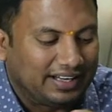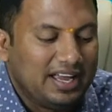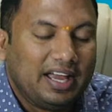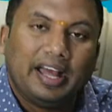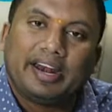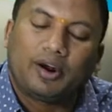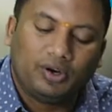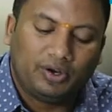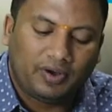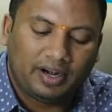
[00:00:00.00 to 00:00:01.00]
In round
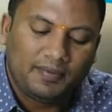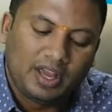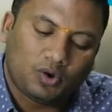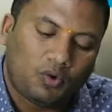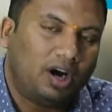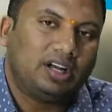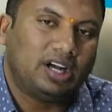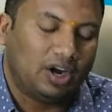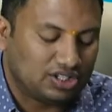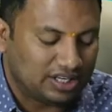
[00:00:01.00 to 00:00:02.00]
1, quant
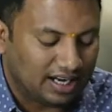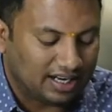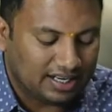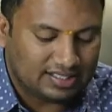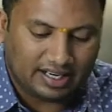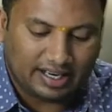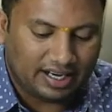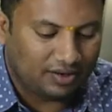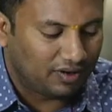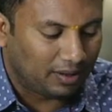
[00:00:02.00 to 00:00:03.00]
logical reasoning and
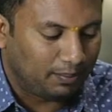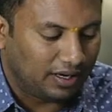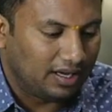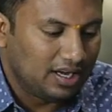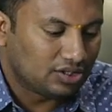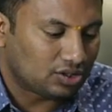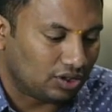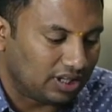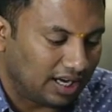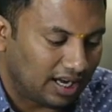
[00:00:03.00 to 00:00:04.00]
verbal. So,
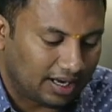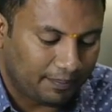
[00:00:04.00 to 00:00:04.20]
there are